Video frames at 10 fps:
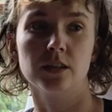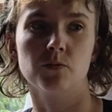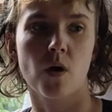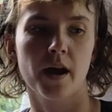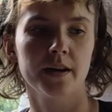
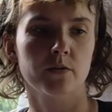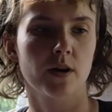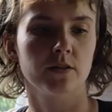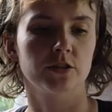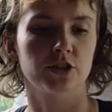wide
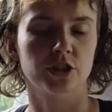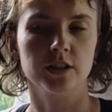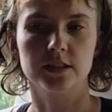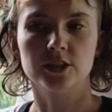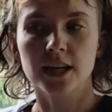around the
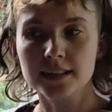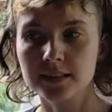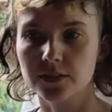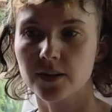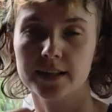chest
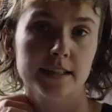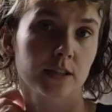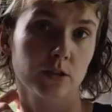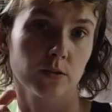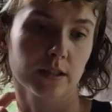if I didn't
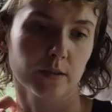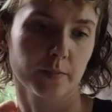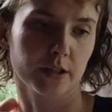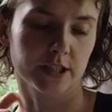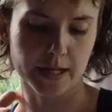do a little bit
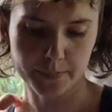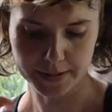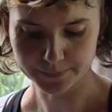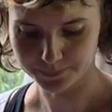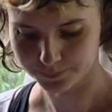of
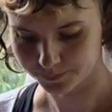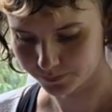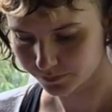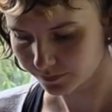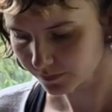shaping.
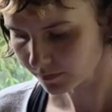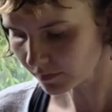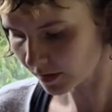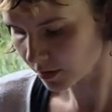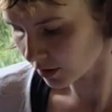
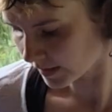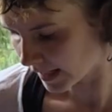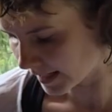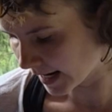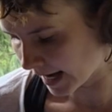So
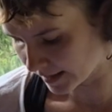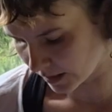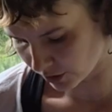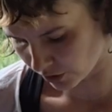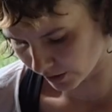then as I
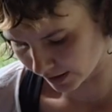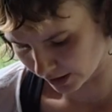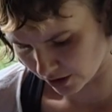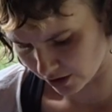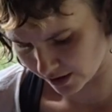was going
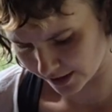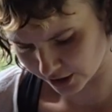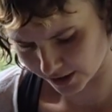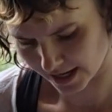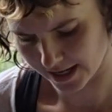along, I
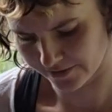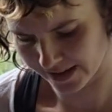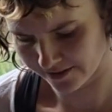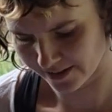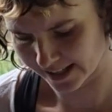just kind of
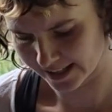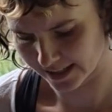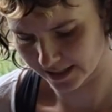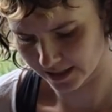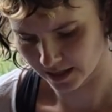
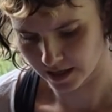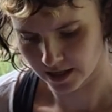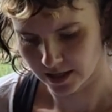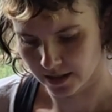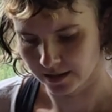invented
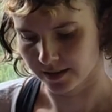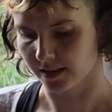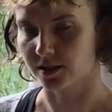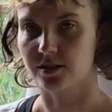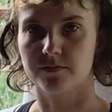
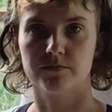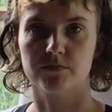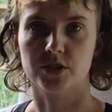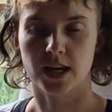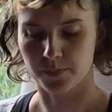this
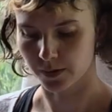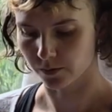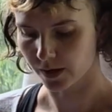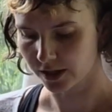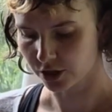shaping
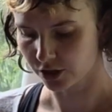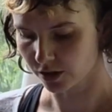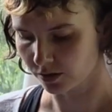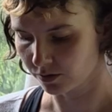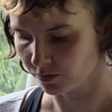
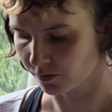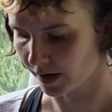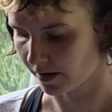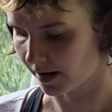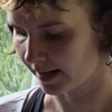ratio
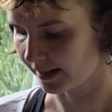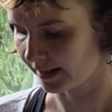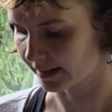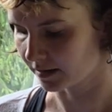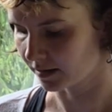where I
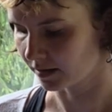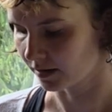knit